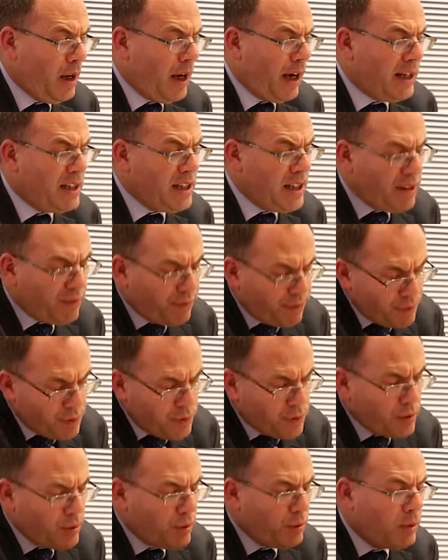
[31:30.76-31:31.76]
And if
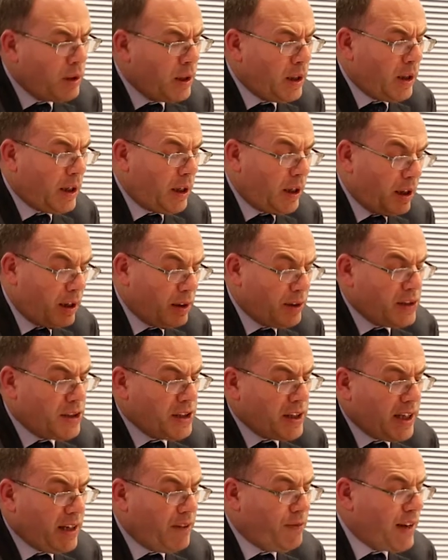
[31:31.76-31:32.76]
through
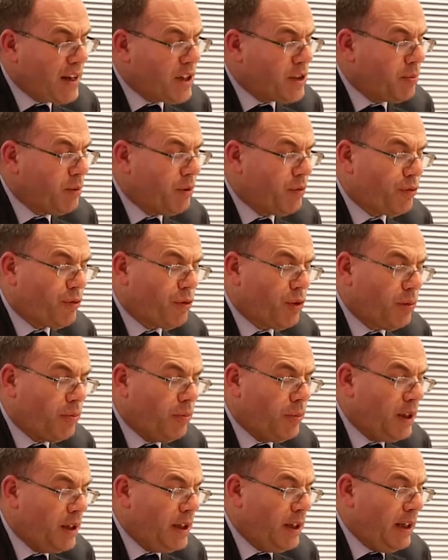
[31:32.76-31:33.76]
harnessing investment
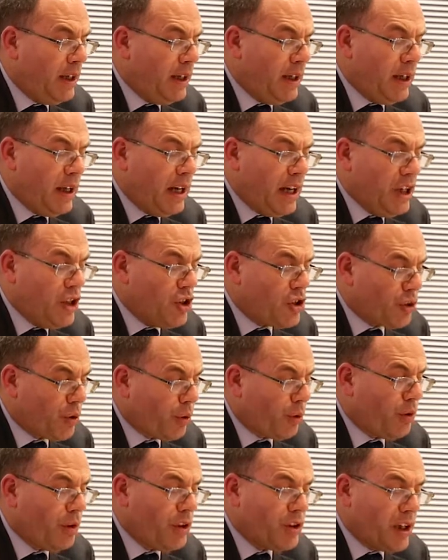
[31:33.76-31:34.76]
from
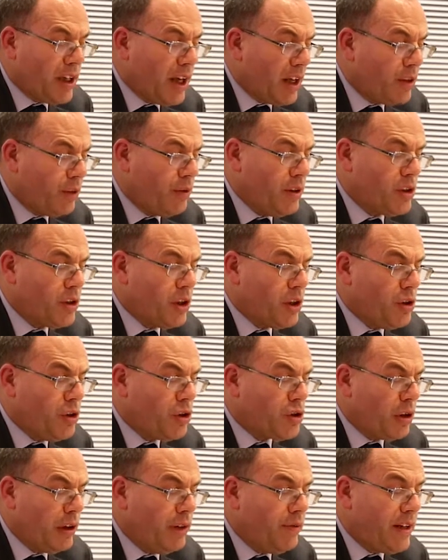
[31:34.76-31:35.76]
insurers and other
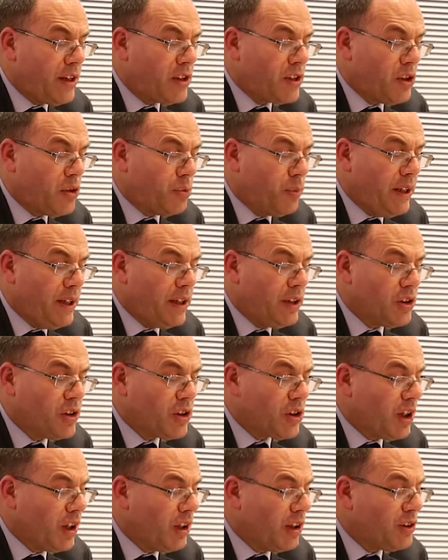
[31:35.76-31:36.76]
institutional investors we can
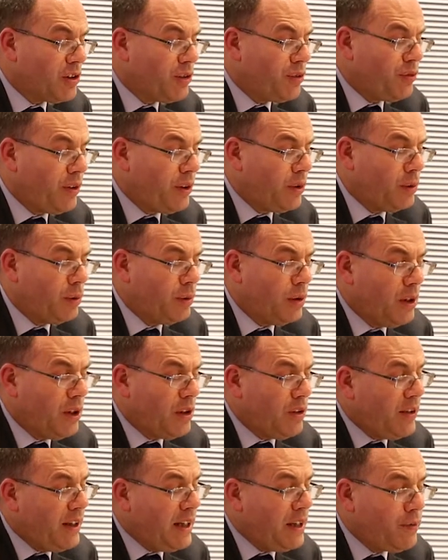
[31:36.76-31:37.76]
start to fill
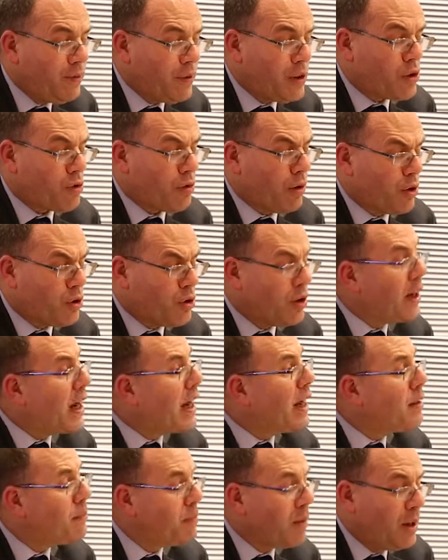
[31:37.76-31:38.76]
the infrastructure
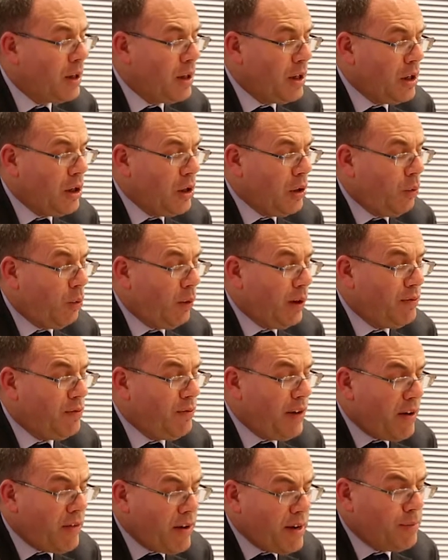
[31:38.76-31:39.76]
gap, one
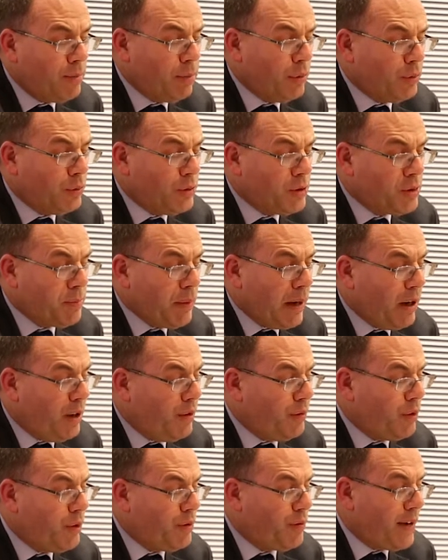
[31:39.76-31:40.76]
very important
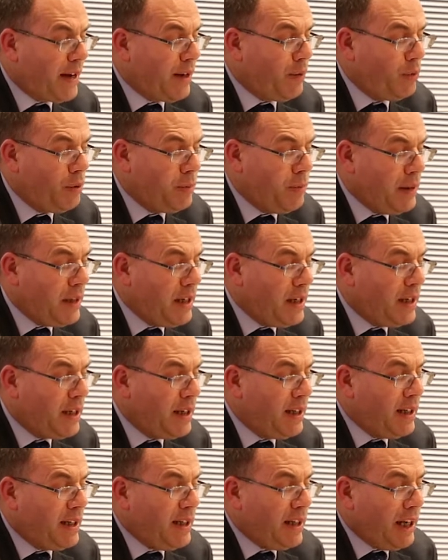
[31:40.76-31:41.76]
spillover effect would be
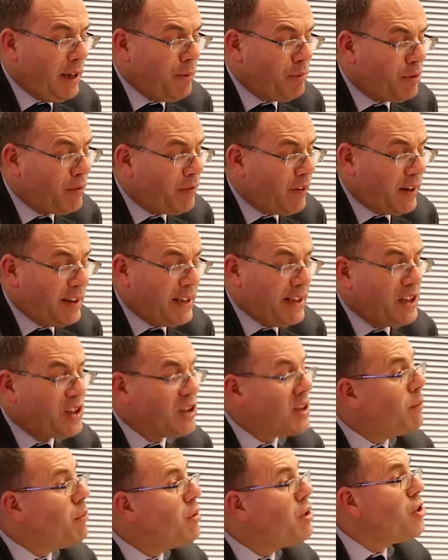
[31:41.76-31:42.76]
in providing
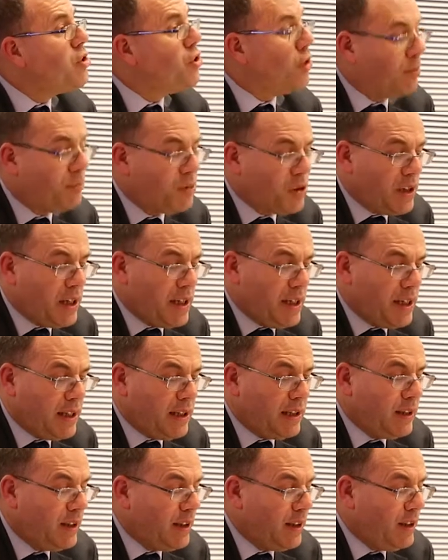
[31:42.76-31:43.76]
some of the jobs needed